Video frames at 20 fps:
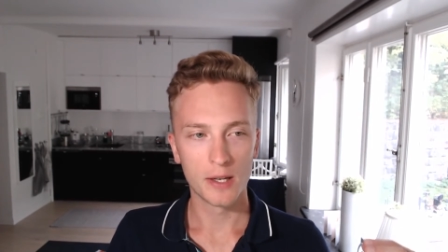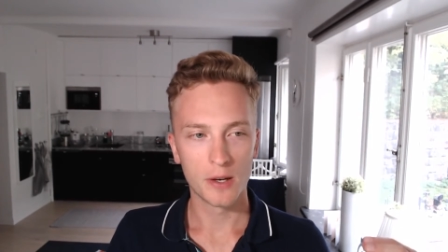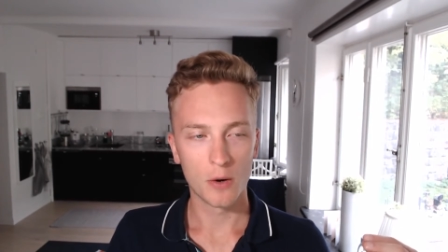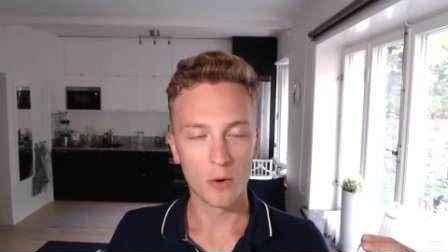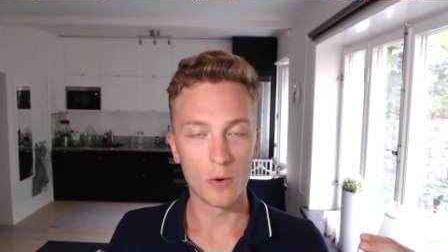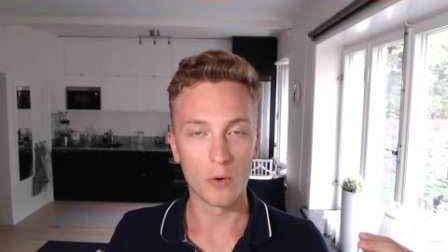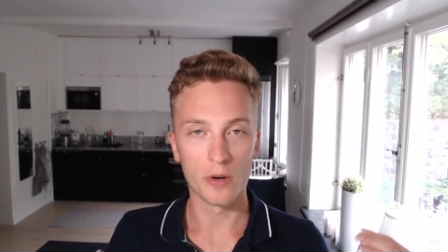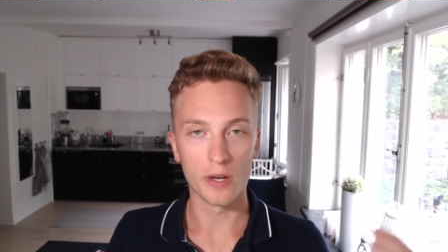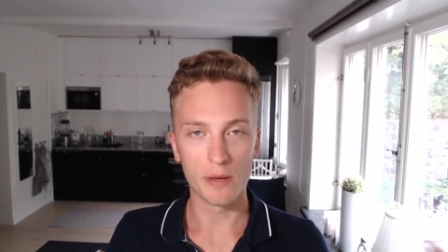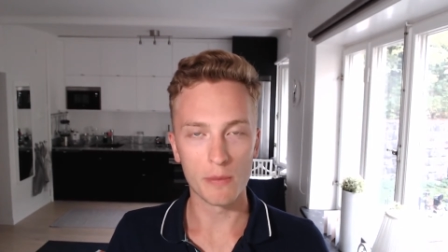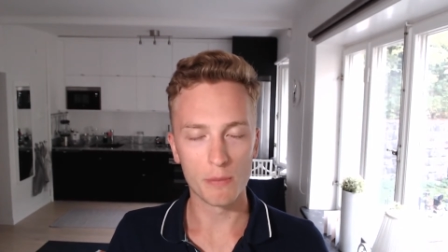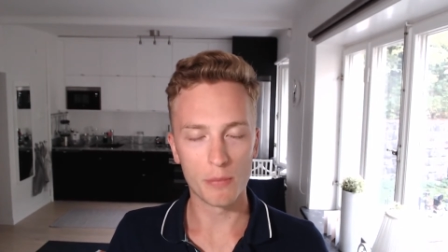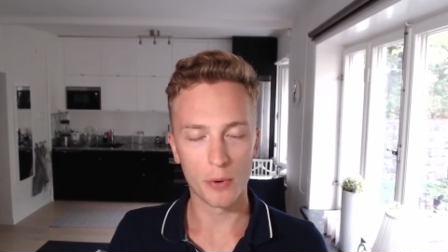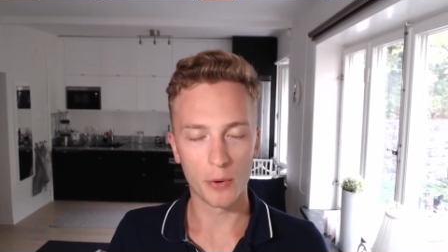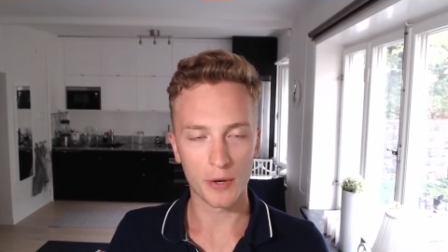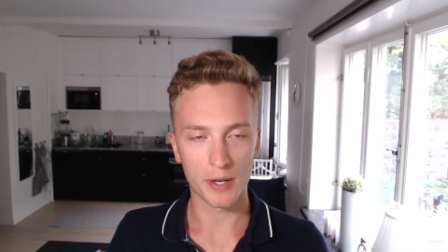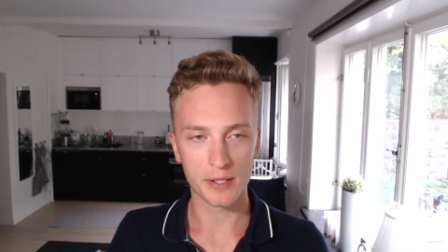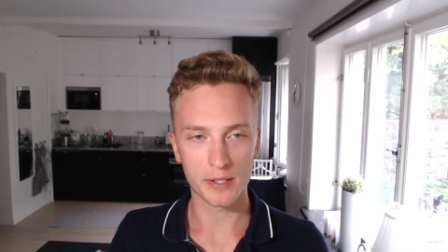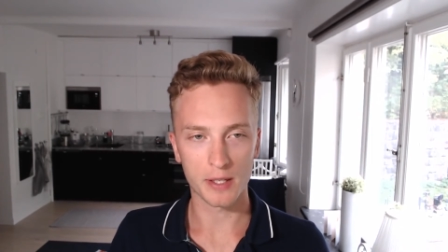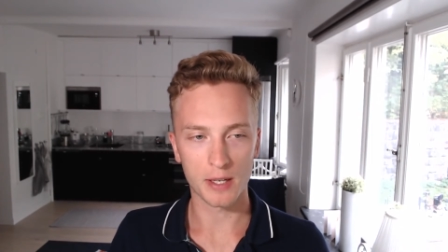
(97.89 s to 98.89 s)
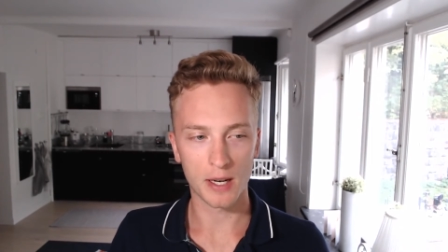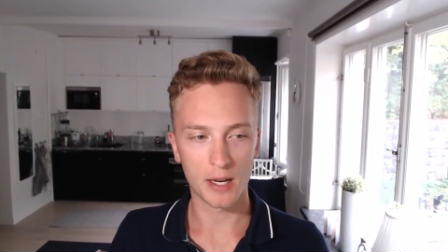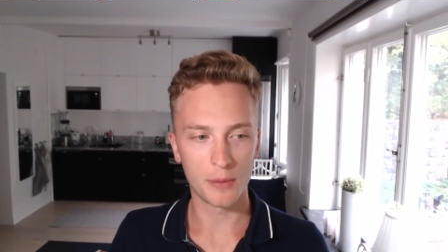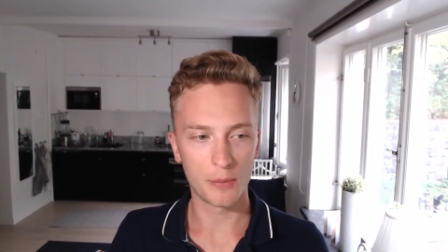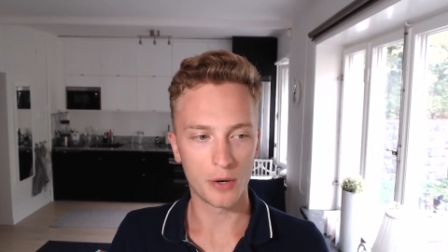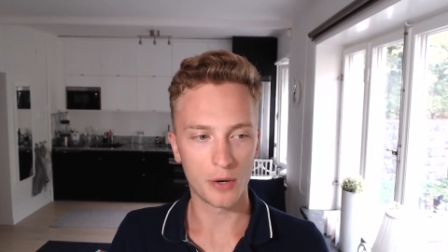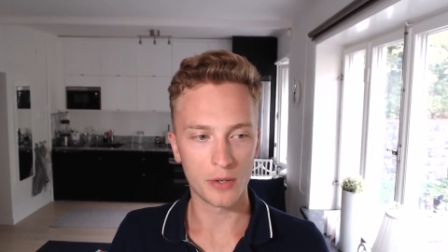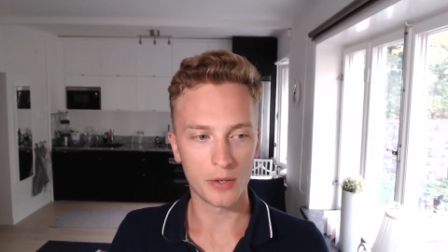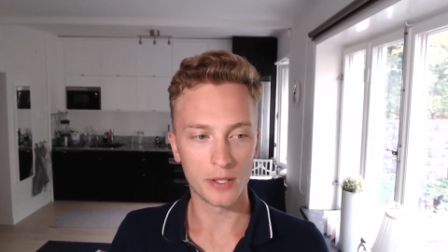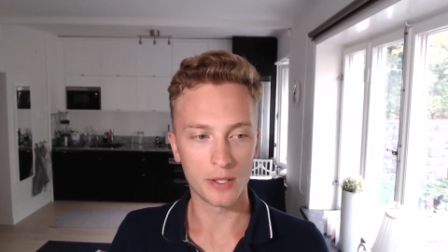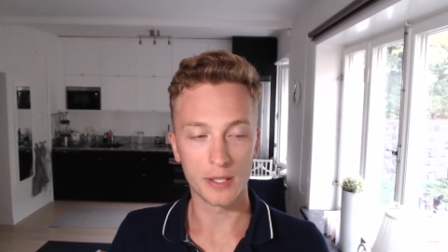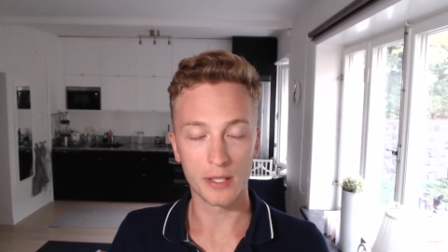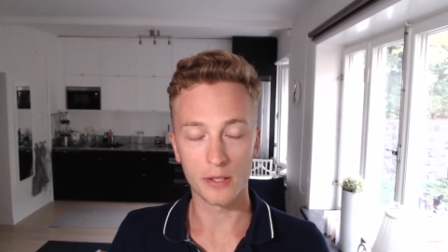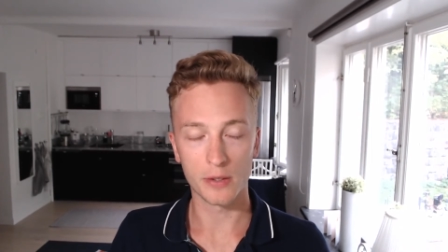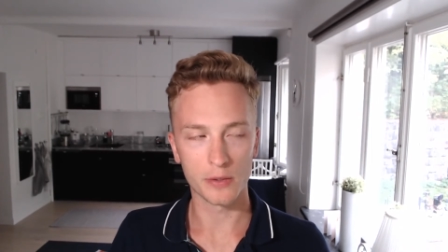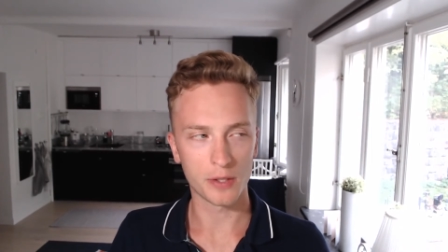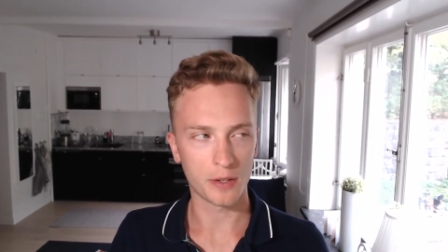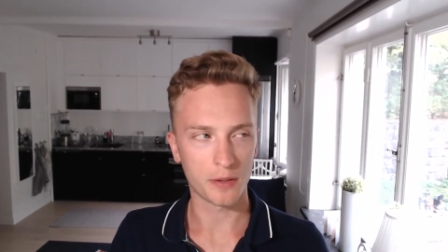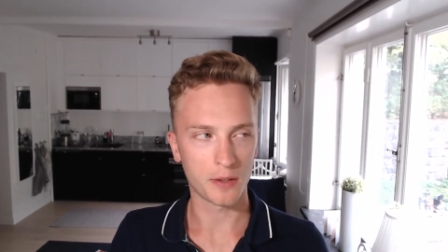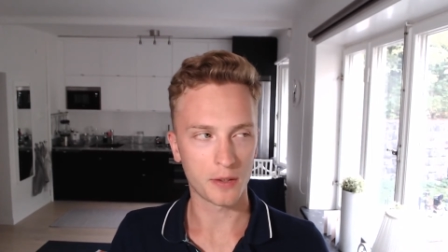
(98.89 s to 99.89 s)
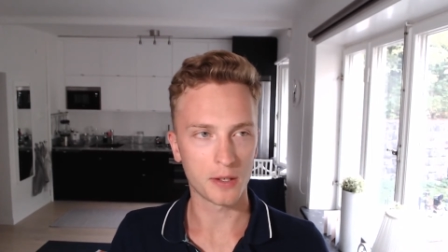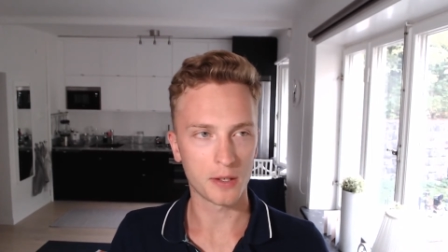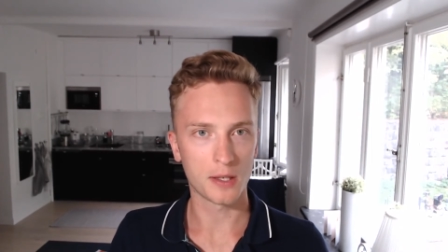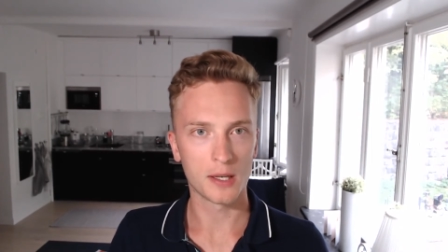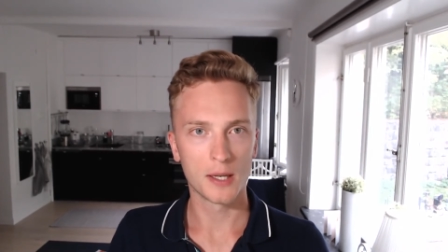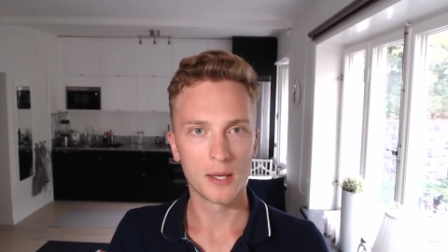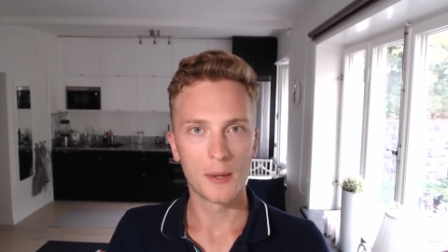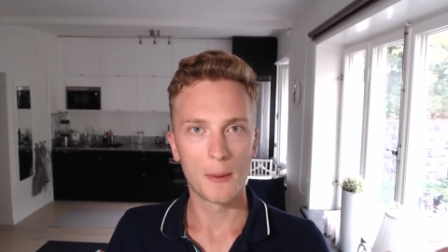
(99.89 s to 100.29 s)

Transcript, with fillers: or import as a library in EOS, I think,